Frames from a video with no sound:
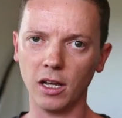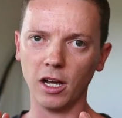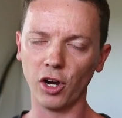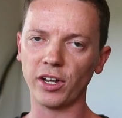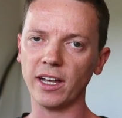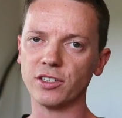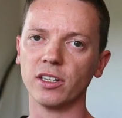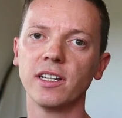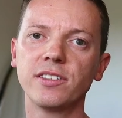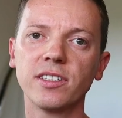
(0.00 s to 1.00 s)
Okay, so
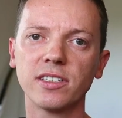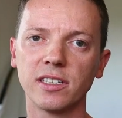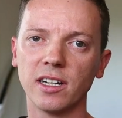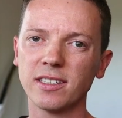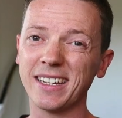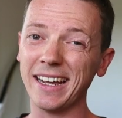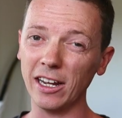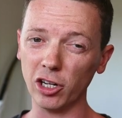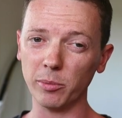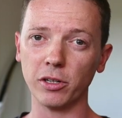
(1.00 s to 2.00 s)
let's discuss
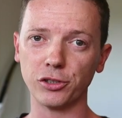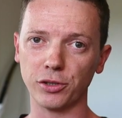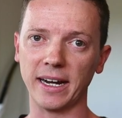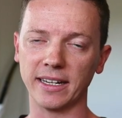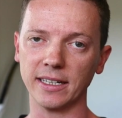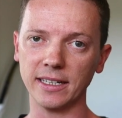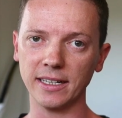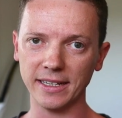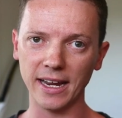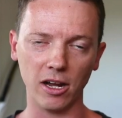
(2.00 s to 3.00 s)
elbow tracking.
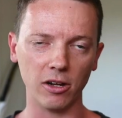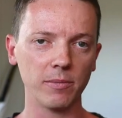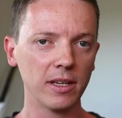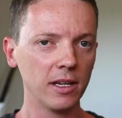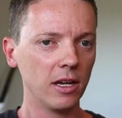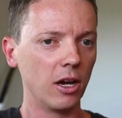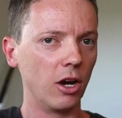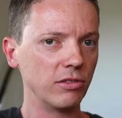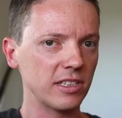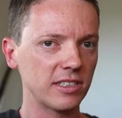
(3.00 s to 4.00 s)
Now,
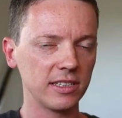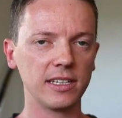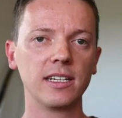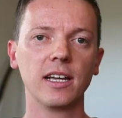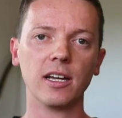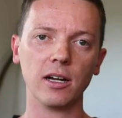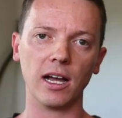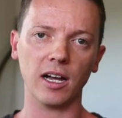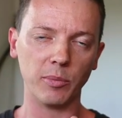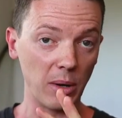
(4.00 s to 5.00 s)
obviously
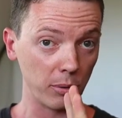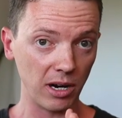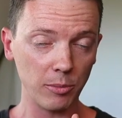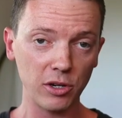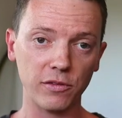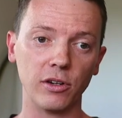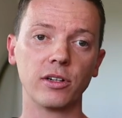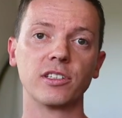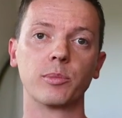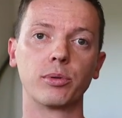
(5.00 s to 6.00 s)
uh, a primary focus,
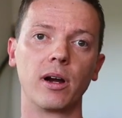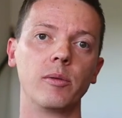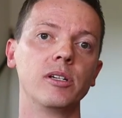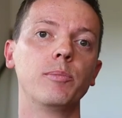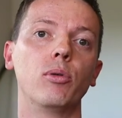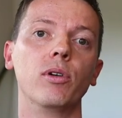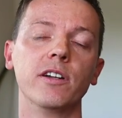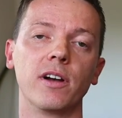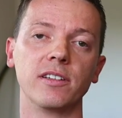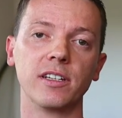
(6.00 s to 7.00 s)
the primary point of
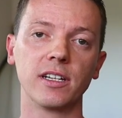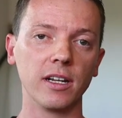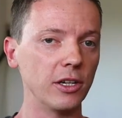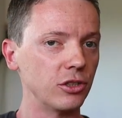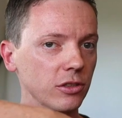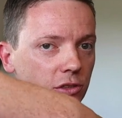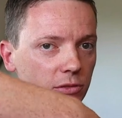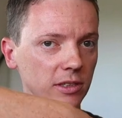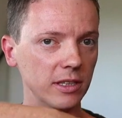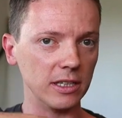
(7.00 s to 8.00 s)
articulation
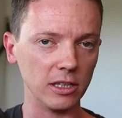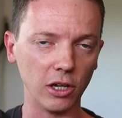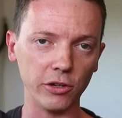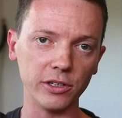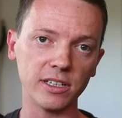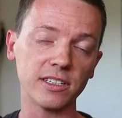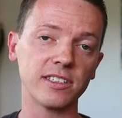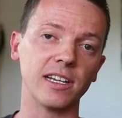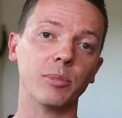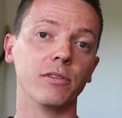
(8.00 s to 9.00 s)
during the loading
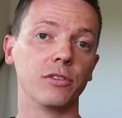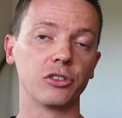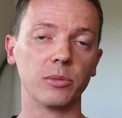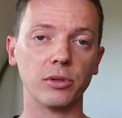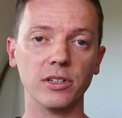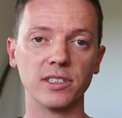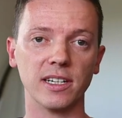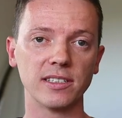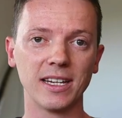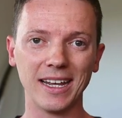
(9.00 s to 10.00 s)
step of the shot
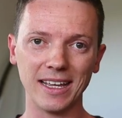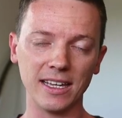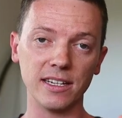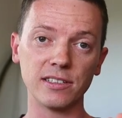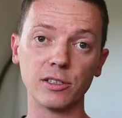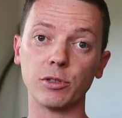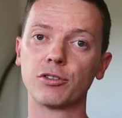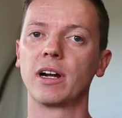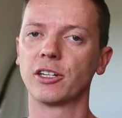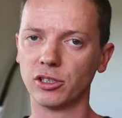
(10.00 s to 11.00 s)
process is the
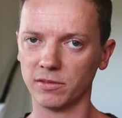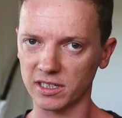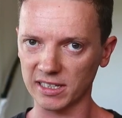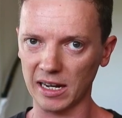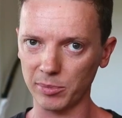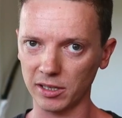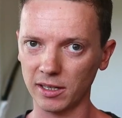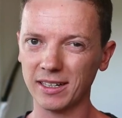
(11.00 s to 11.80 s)
retraction of the scapula.